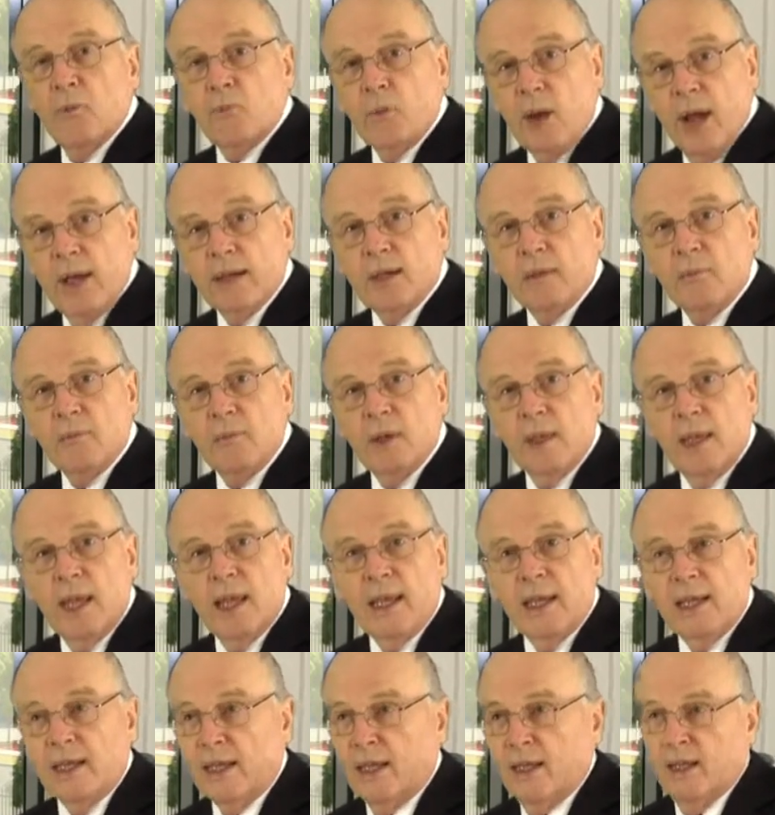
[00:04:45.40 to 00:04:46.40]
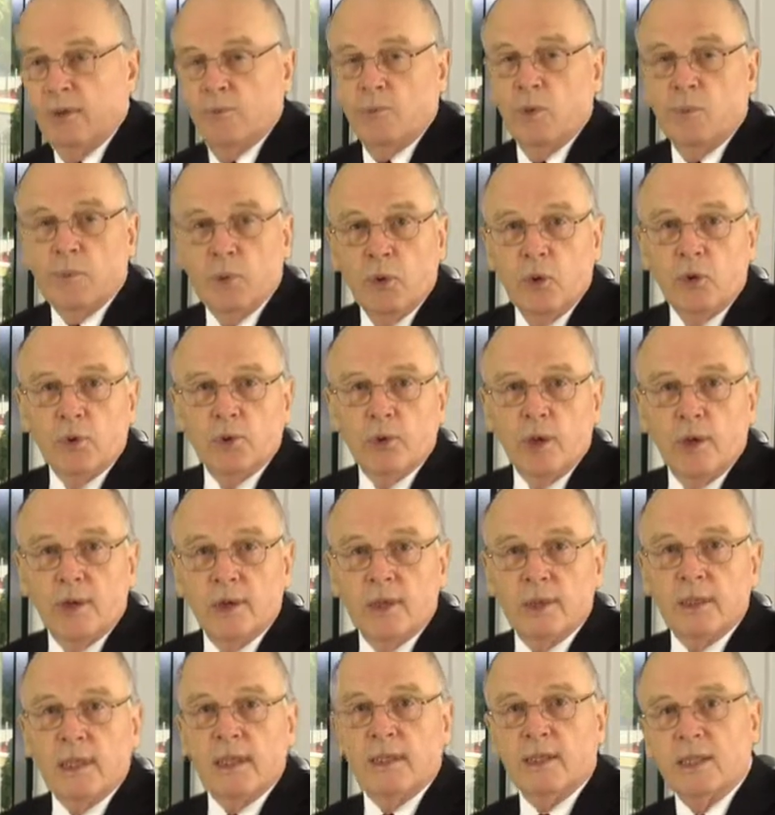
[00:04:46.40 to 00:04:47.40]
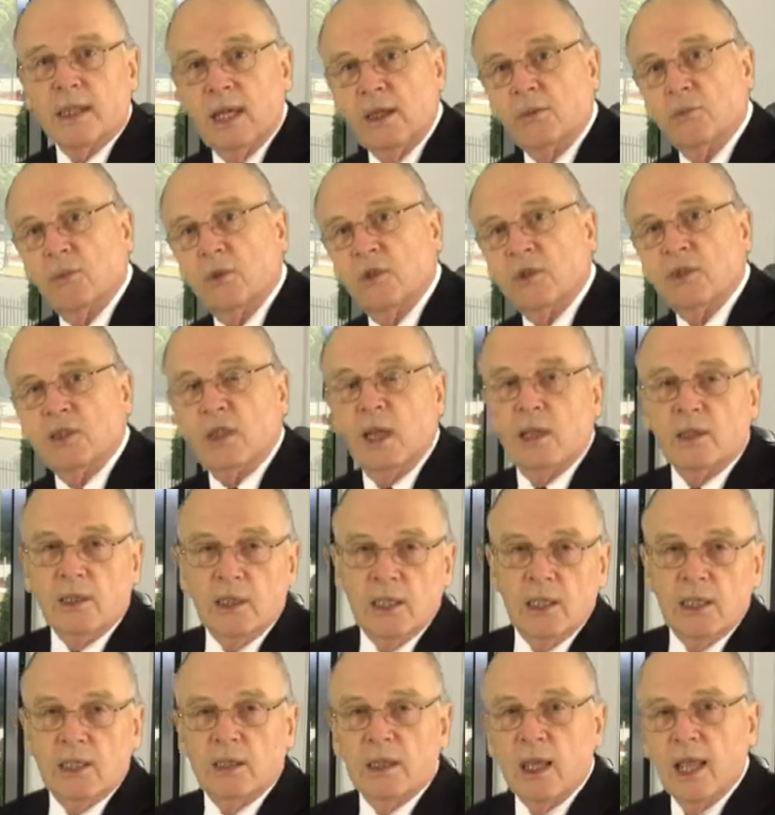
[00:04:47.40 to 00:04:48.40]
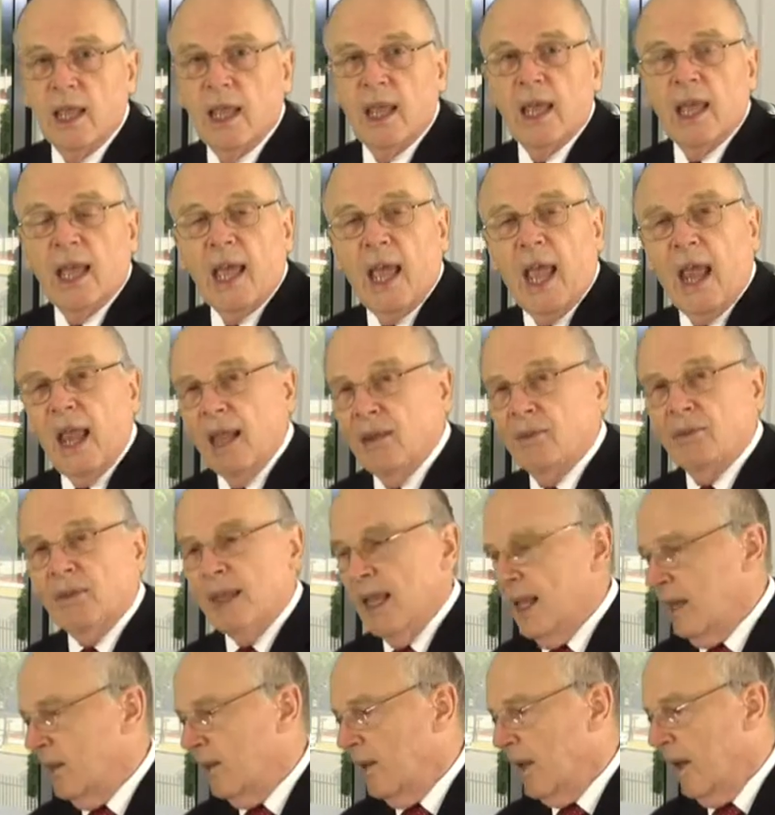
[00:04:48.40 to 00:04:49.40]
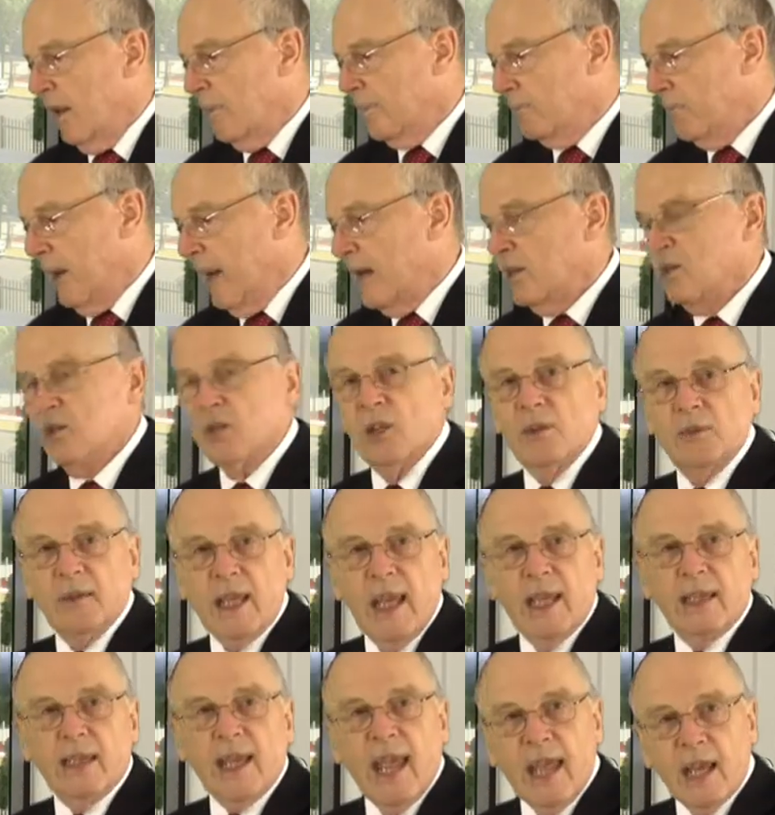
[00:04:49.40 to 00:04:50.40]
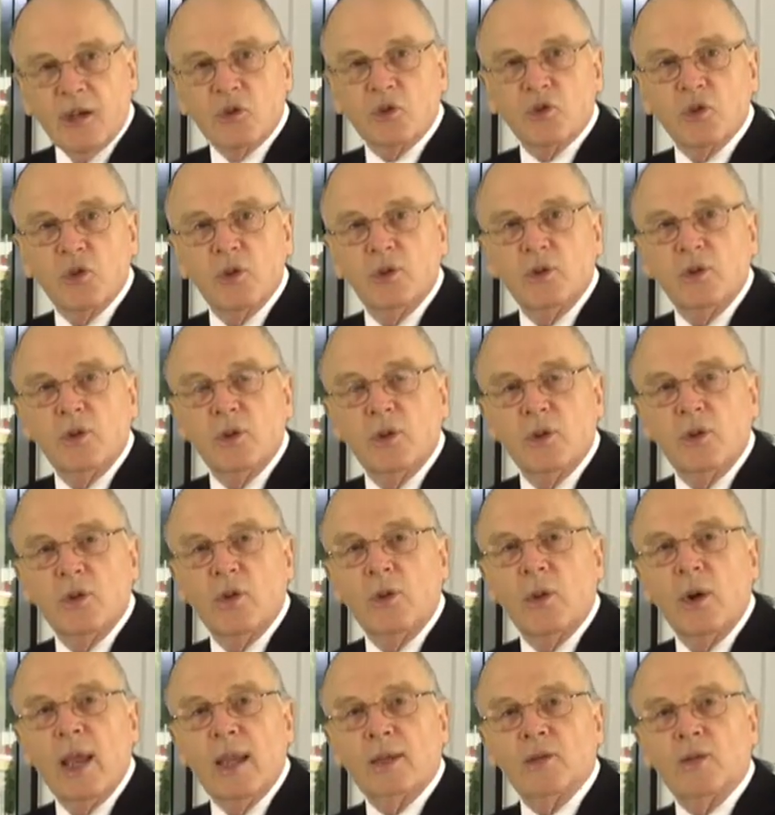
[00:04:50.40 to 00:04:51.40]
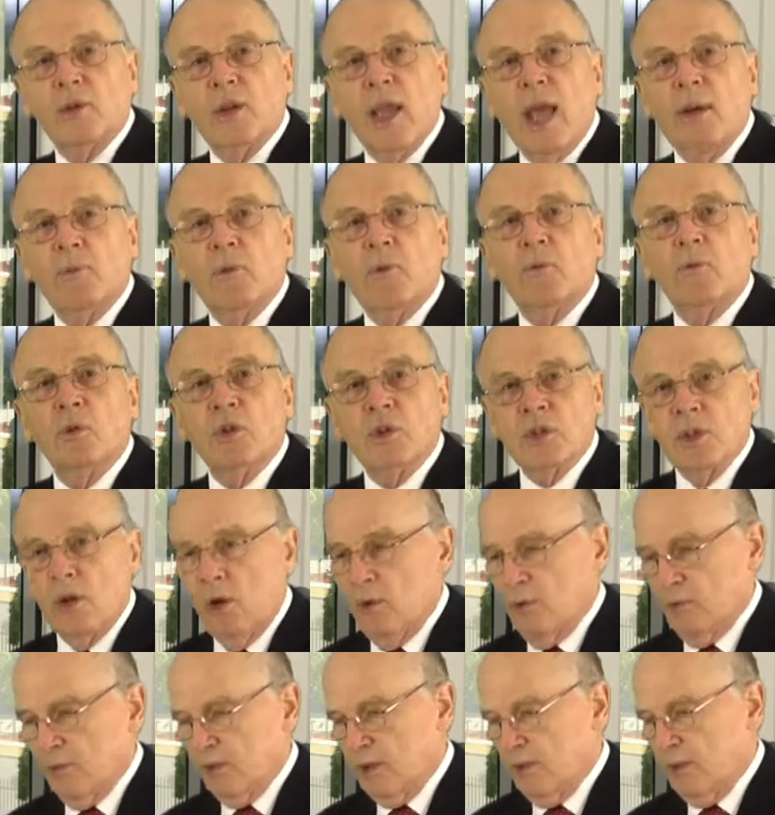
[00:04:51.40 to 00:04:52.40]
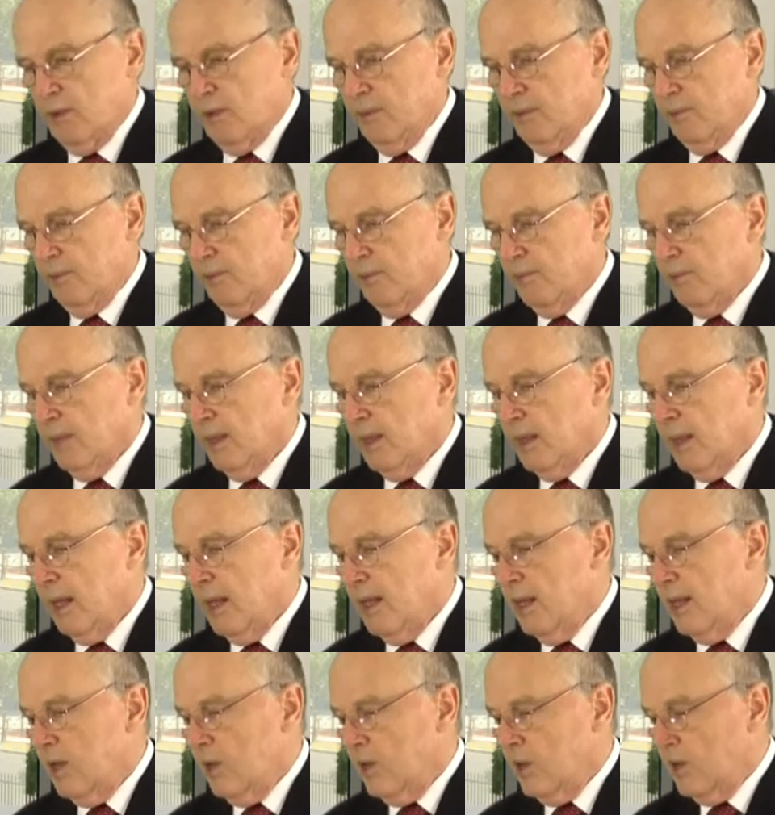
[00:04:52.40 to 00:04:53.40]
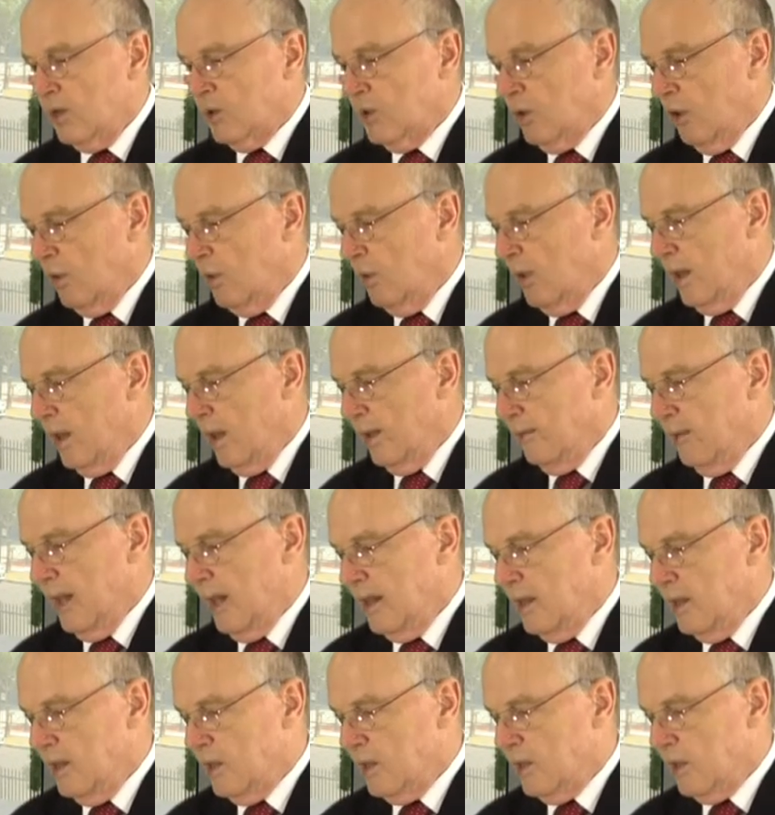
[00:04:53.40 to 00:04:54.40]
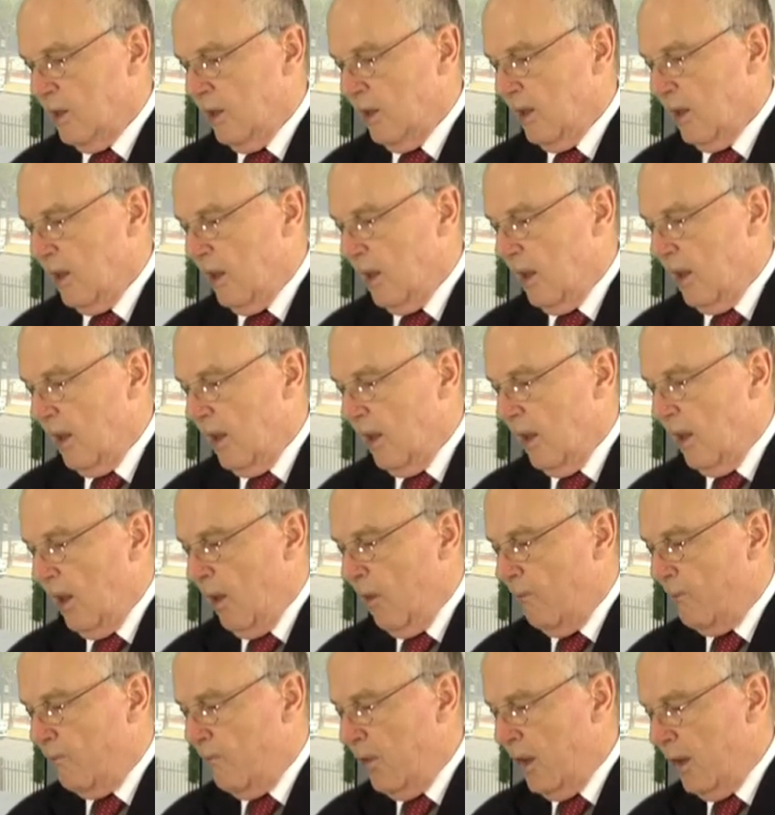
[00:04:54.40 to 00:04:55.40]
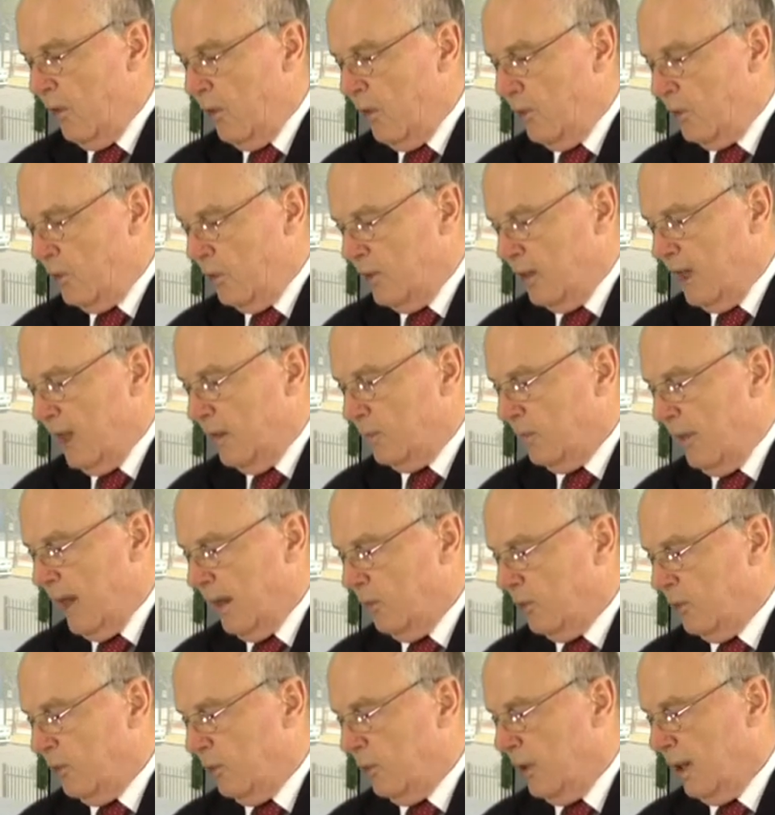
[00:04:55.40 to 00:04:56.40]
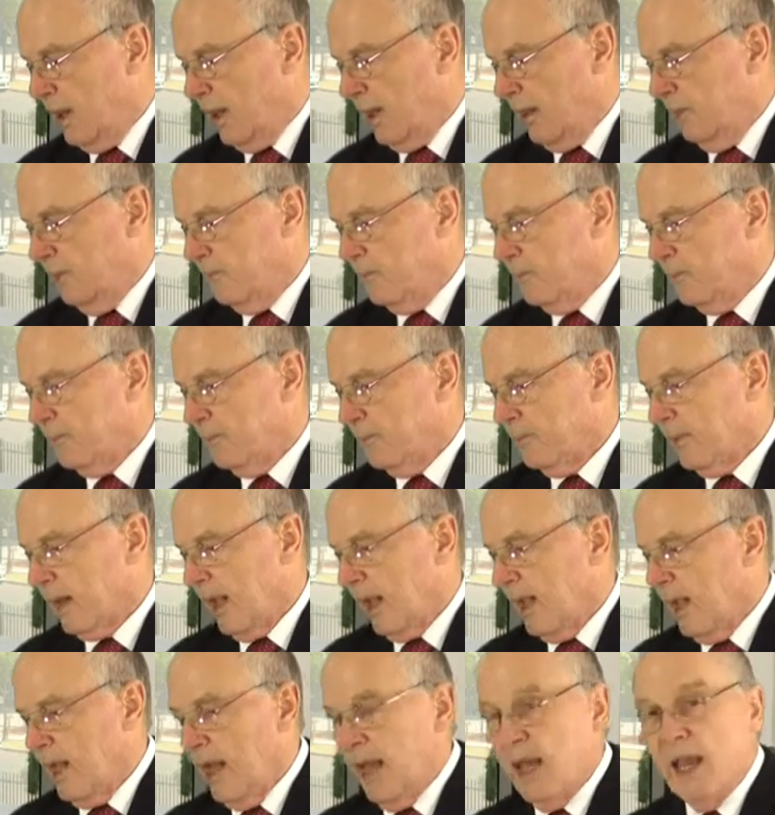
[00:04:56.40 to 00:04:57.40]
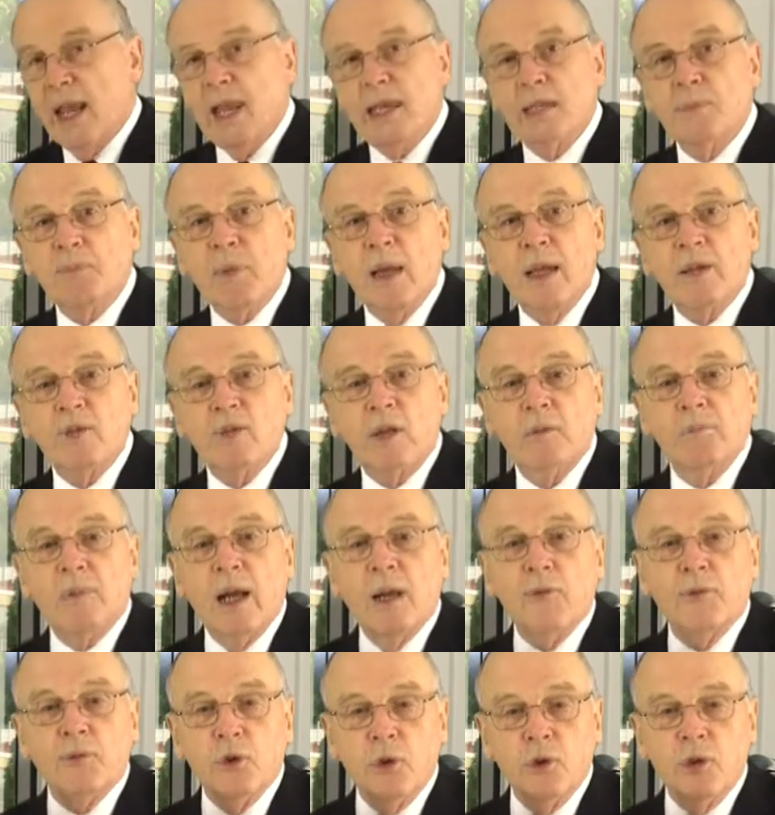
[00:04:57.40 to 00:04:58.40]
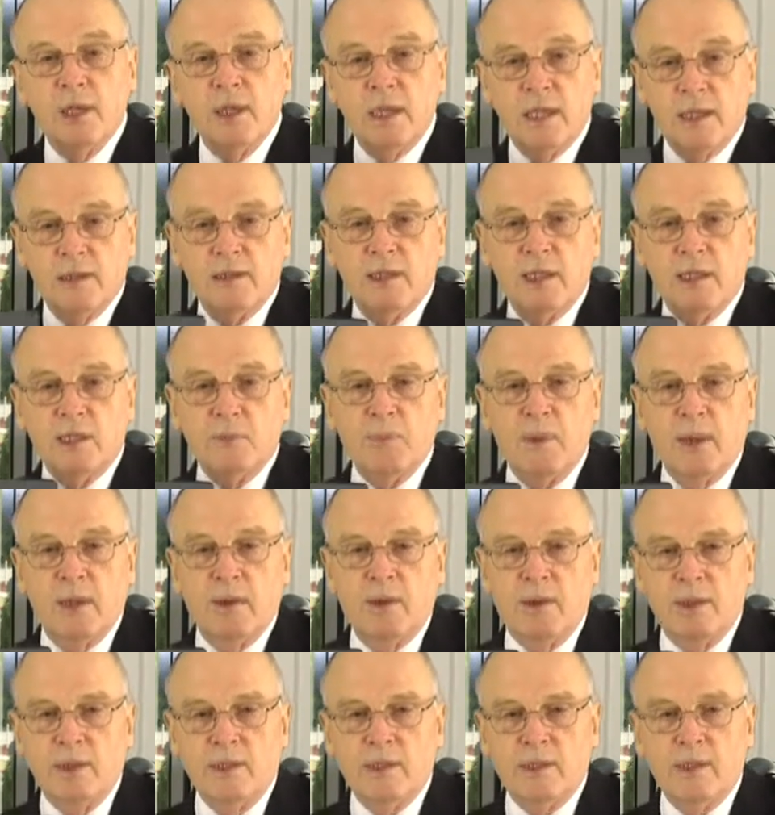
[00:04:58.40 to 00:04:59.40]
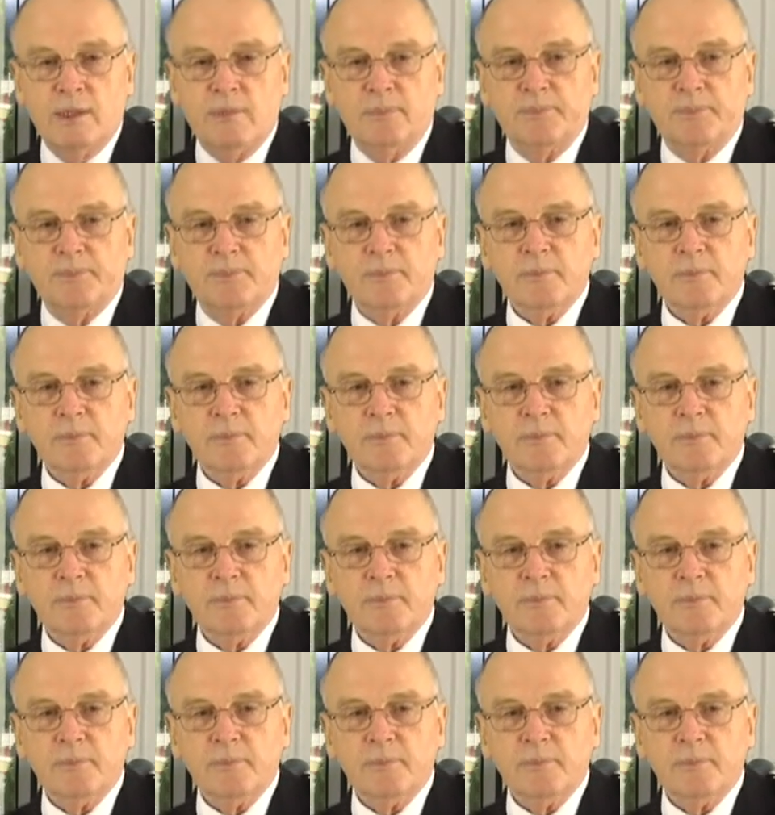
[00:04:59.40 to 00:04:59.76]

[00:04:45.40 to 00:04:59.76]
Write a report on it, etc., study it, and then based on that action, you'll actually have a result. So it is a very unique manual here. It's based on my 30 years experience.